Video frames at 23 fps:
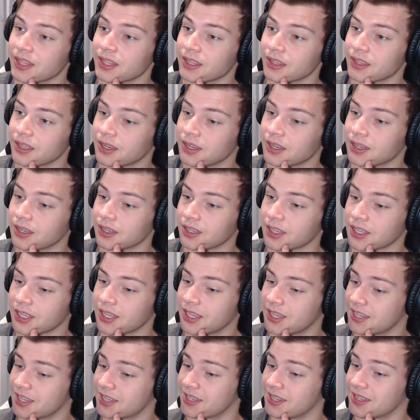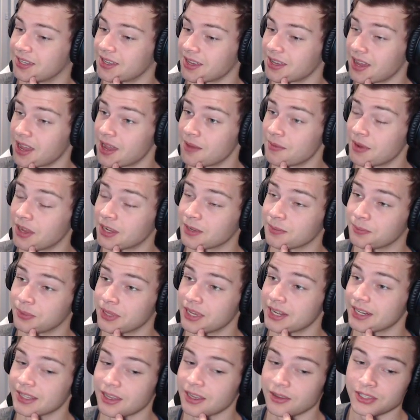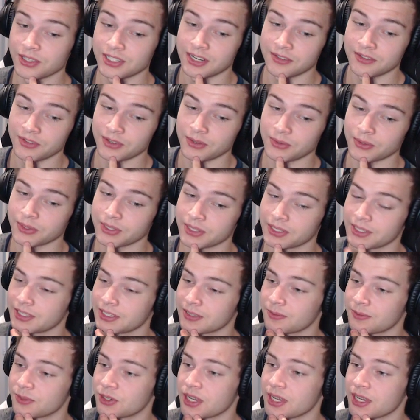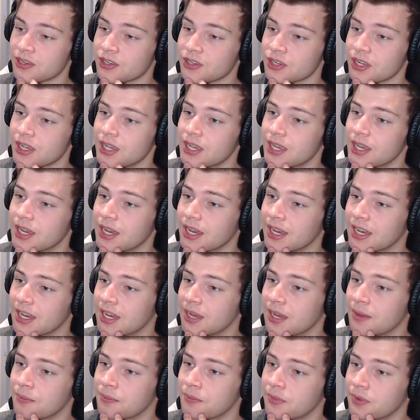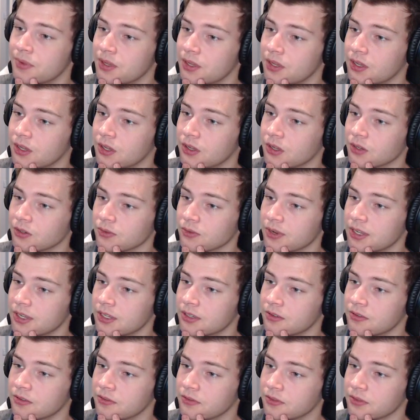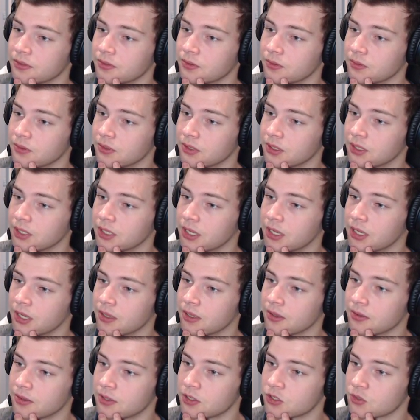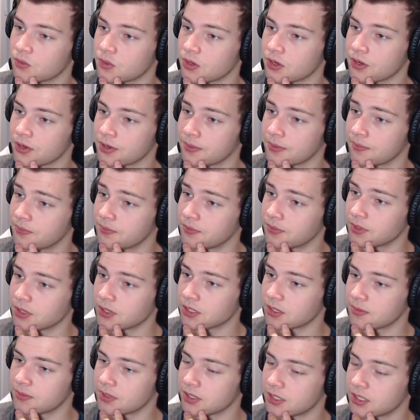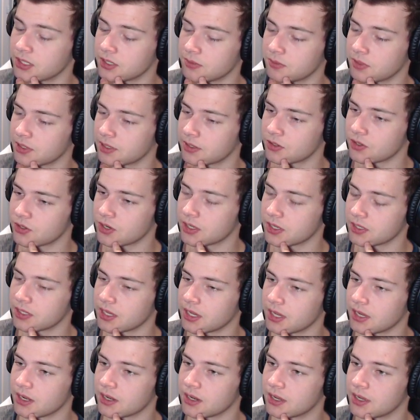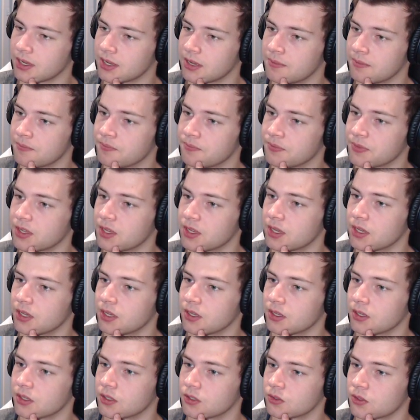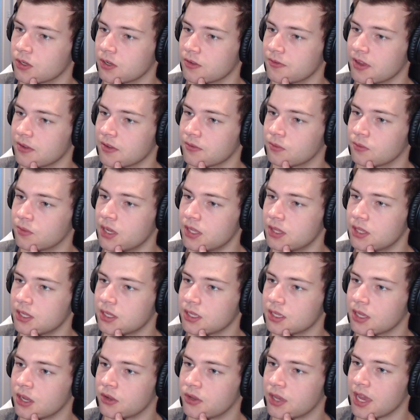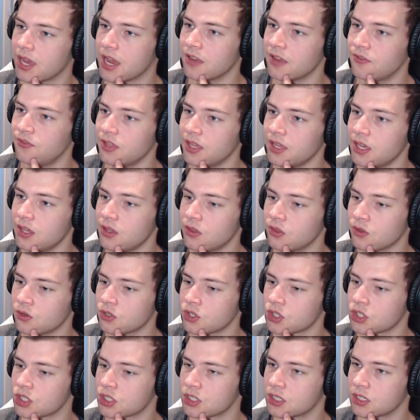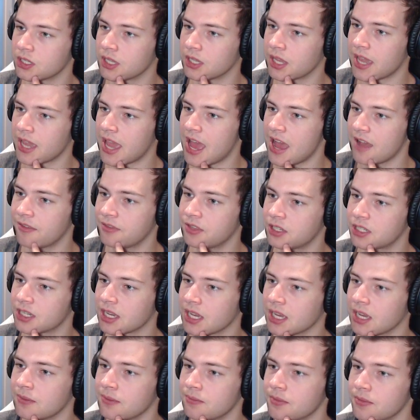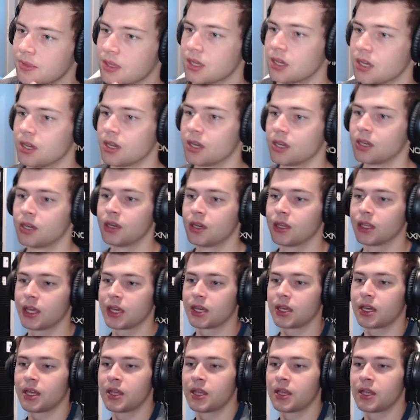I'm not complaining though, it's definitely cool to see some change. Ring of this word, because I'm not gonna try and say it. 25. What the? Okay, I feel like they're just like half the time. Like